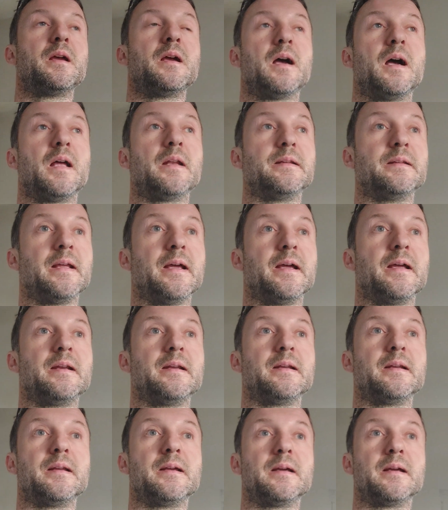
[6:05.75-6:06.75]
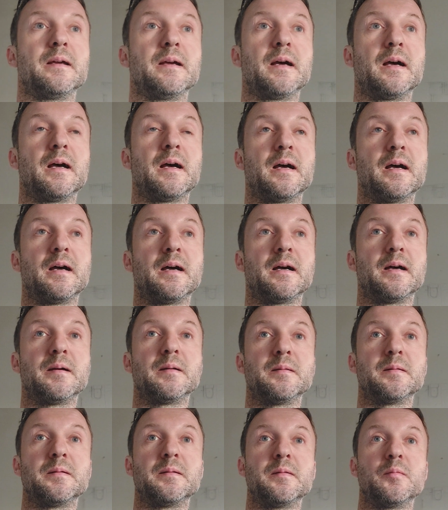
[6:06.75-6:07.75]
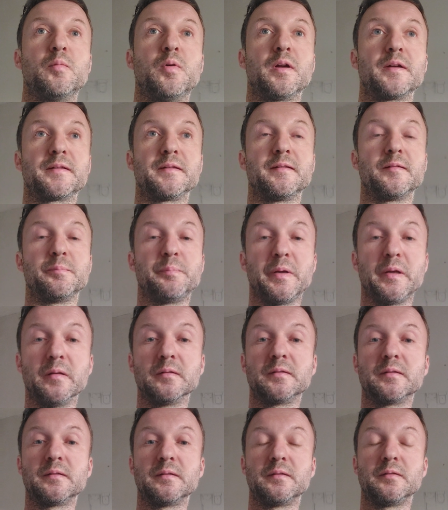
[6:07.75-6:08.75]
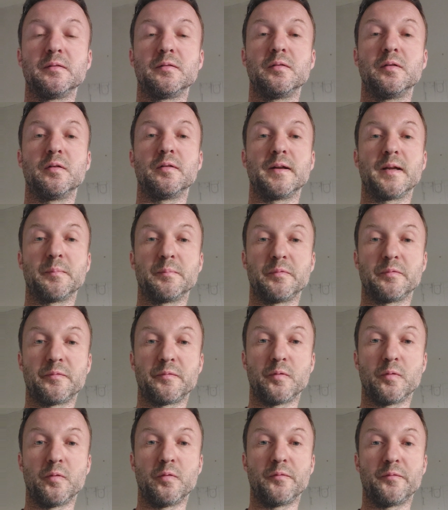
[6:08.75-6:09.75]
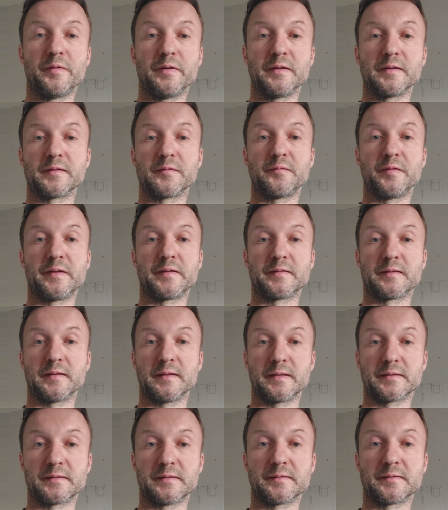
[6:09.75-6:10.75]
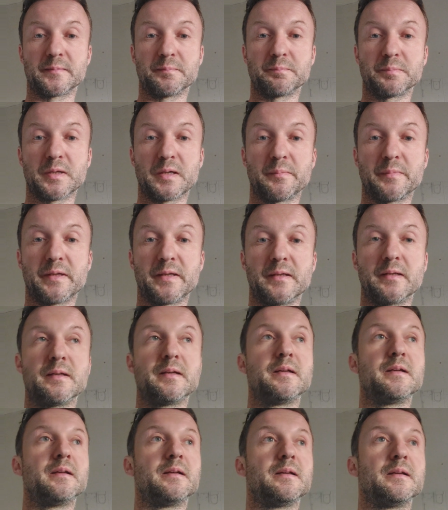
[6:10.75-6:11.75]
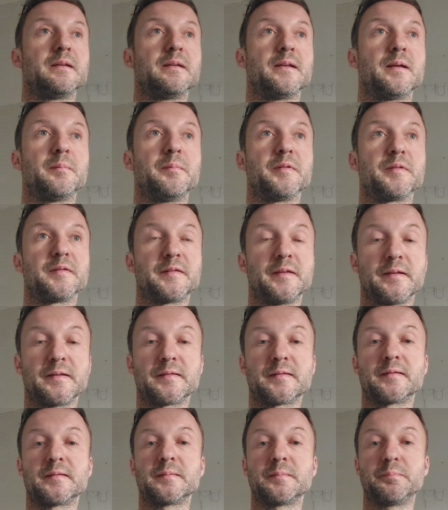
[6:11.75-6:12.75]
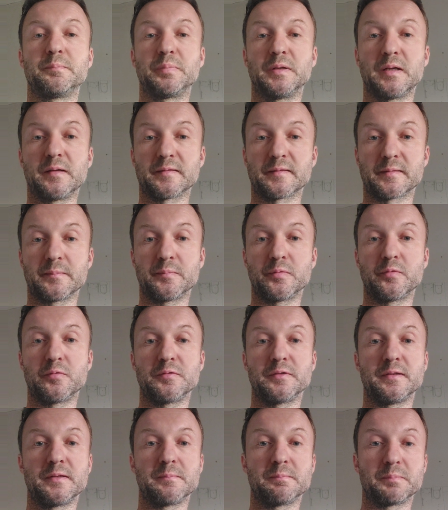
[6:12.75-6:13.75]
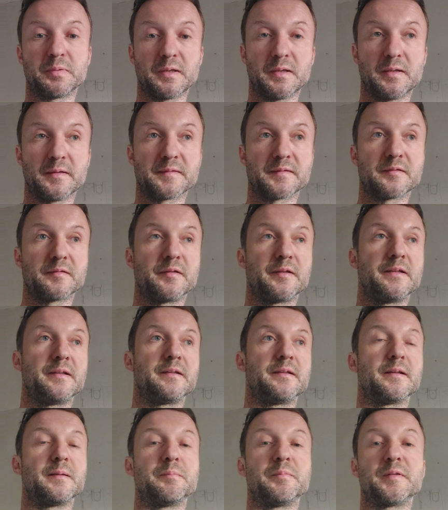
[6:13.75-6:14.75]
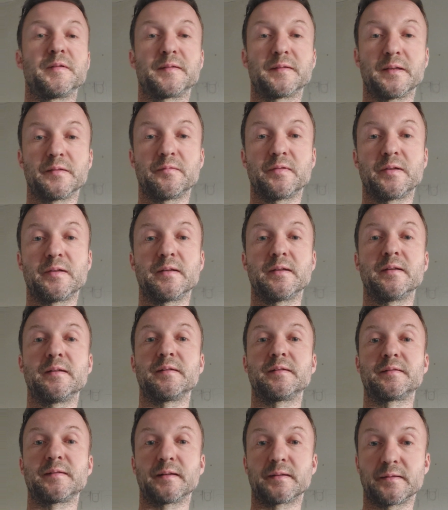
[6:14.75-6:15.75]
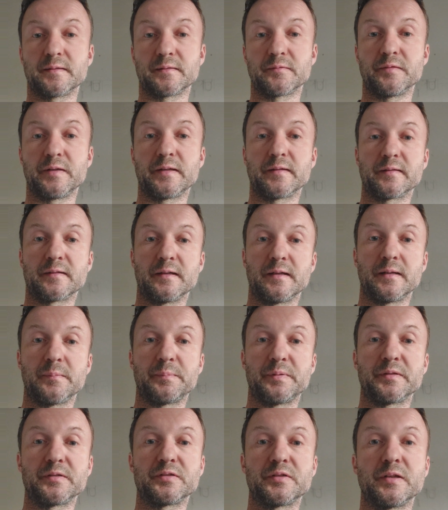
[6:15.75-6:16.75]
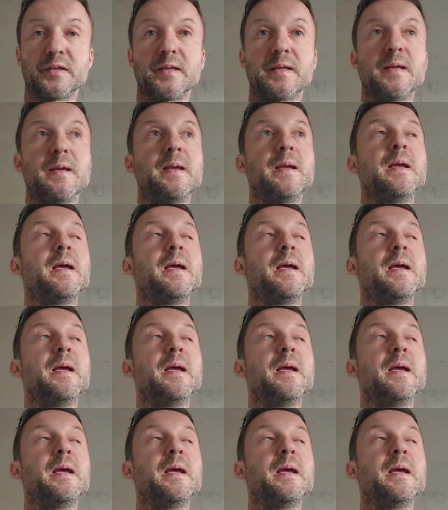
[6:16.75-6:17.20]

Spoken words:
And then once it's built, you go number 4, first fix electrics and plumbing, number 6, plasterboarding, plastering, number 7, second fix carpentry,